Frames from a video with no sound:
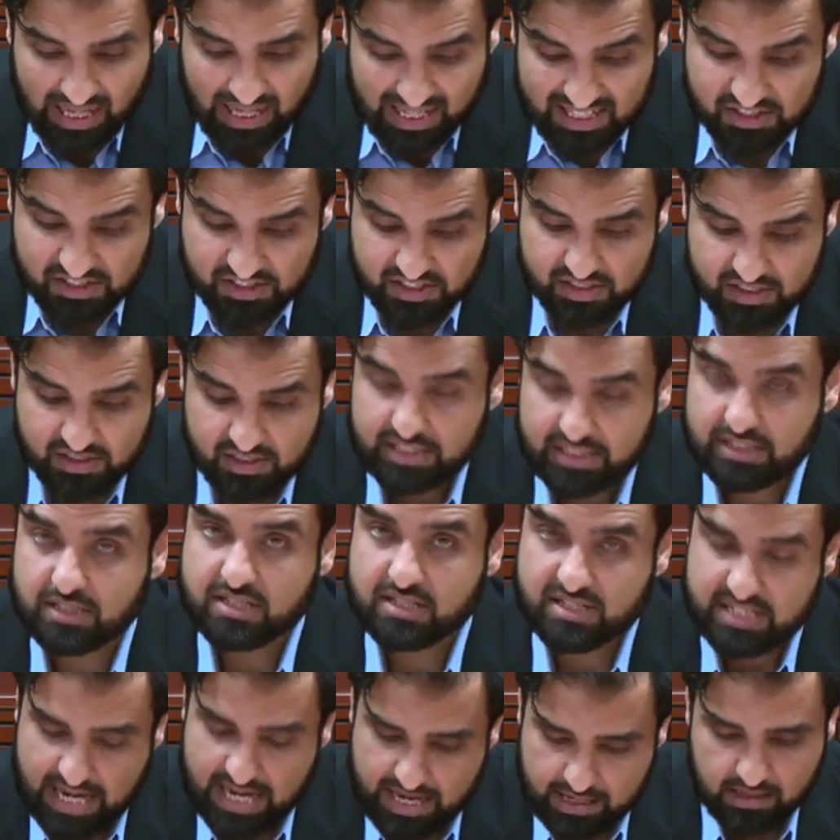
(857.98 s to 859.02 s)
ISIS, it
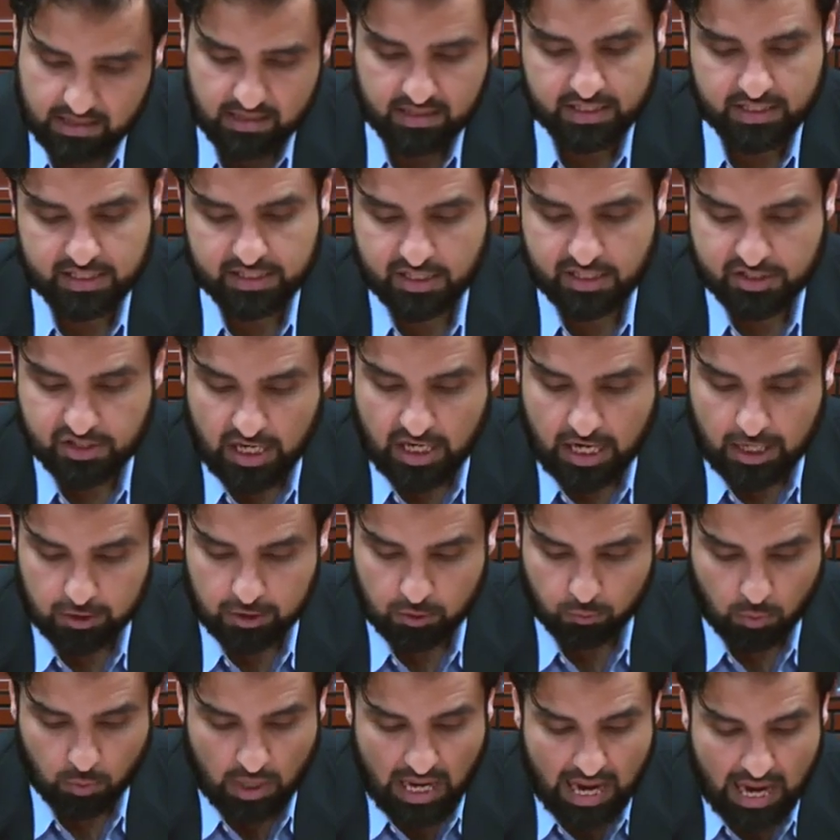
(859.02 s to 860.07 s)
is said, is a
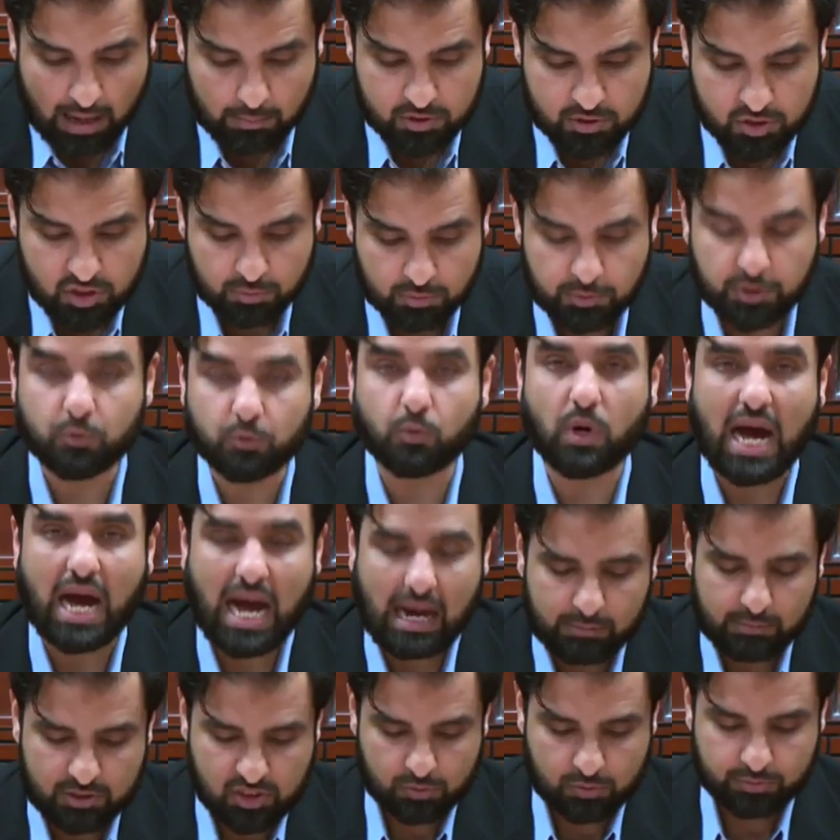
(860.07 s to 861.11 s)
child of Wahhabism, and
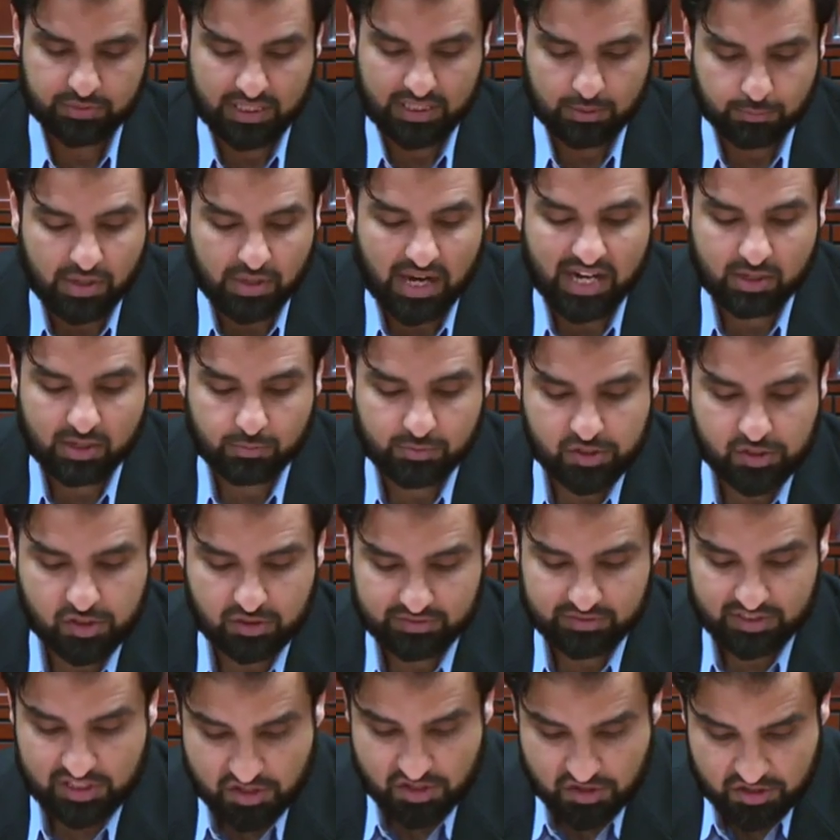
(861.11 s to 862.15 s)
Wahhabism embodiment
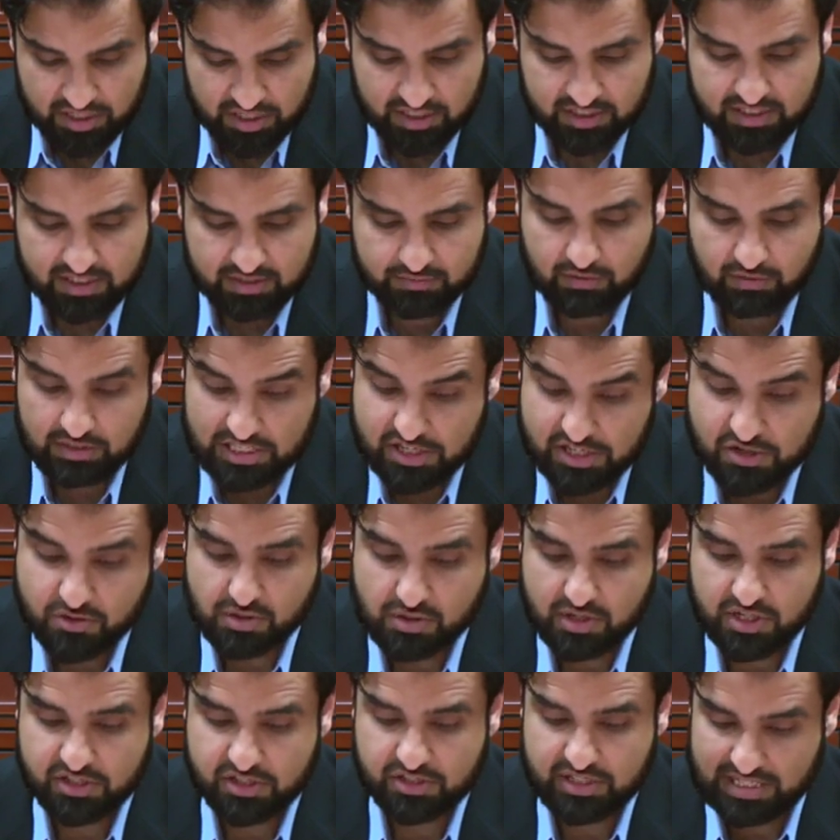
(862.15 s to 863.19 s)
of a distinctive,
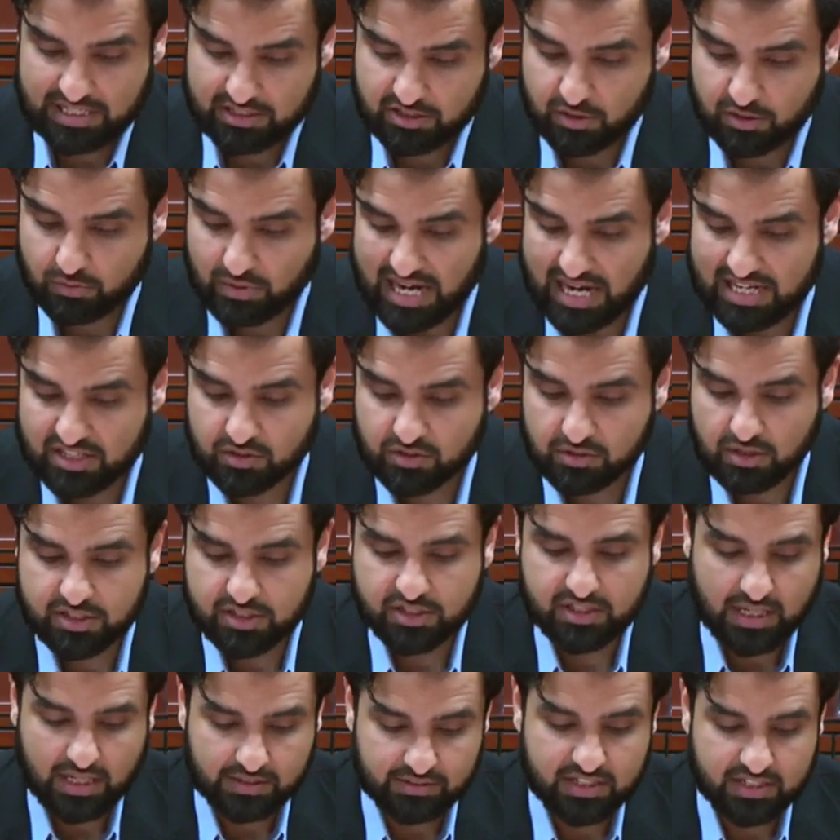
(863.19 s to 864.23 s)
literalist,
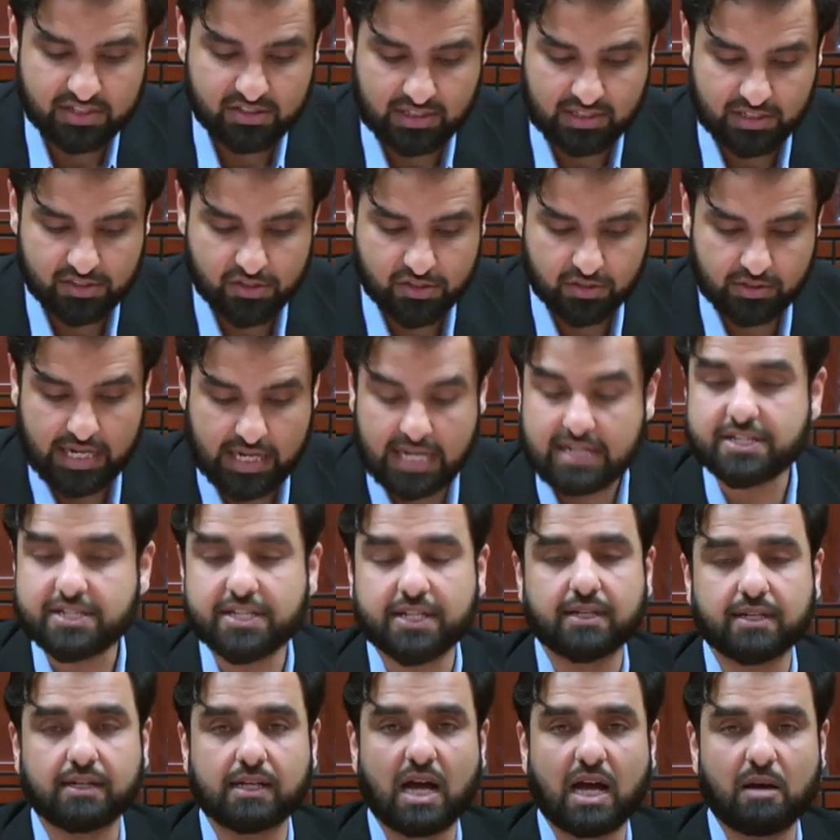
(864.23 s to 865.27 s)
anti-rationalist, hadith-centered,
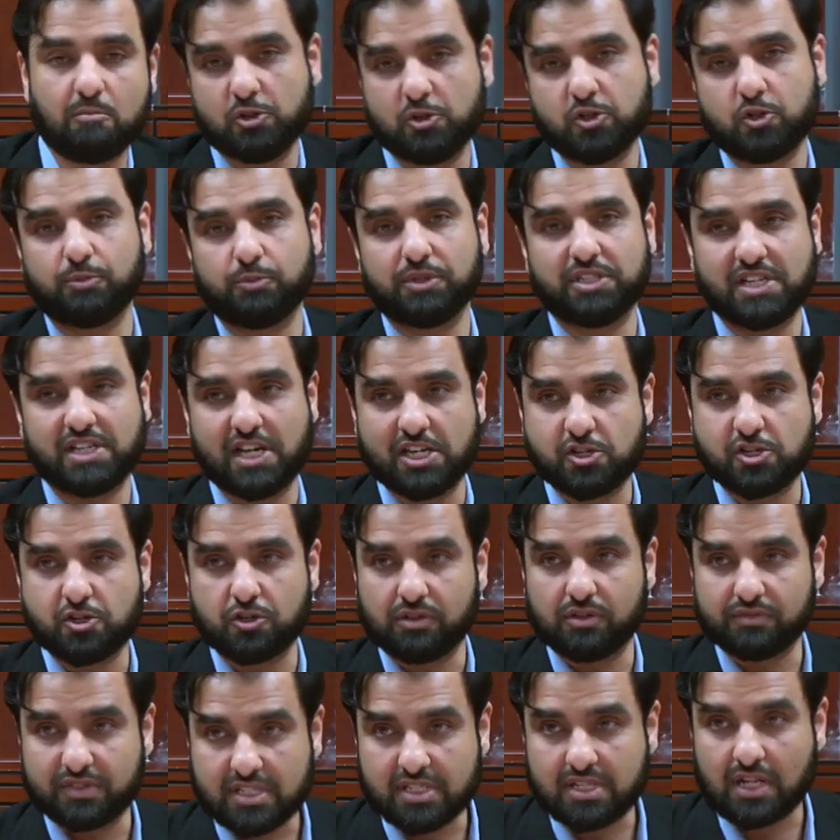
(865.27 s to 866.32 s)
anti-kalam
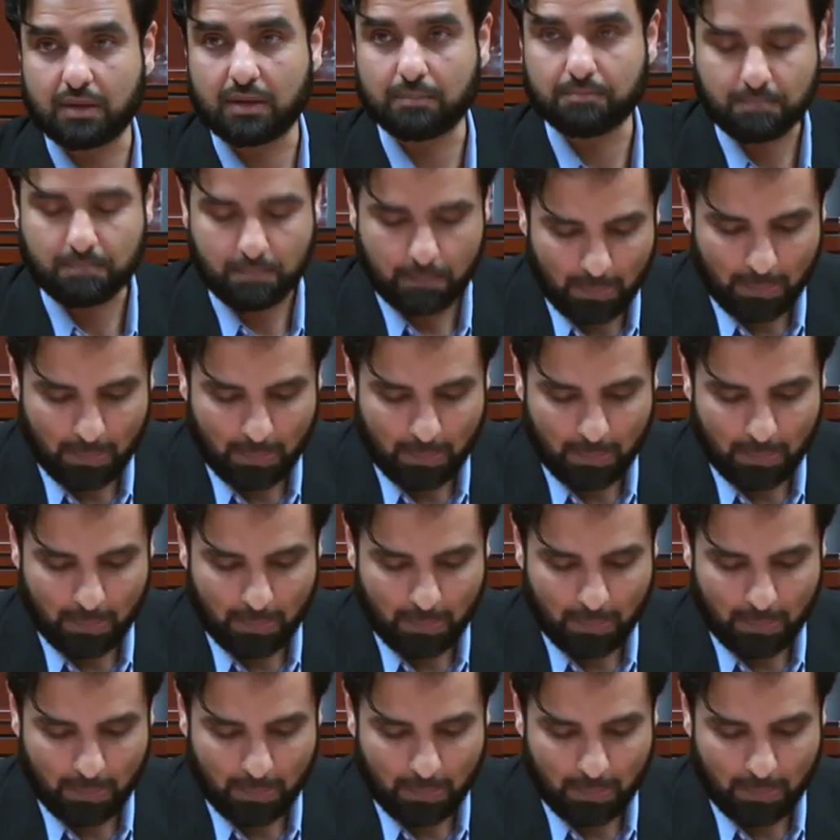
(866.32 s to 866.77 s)
interpretation of Islam.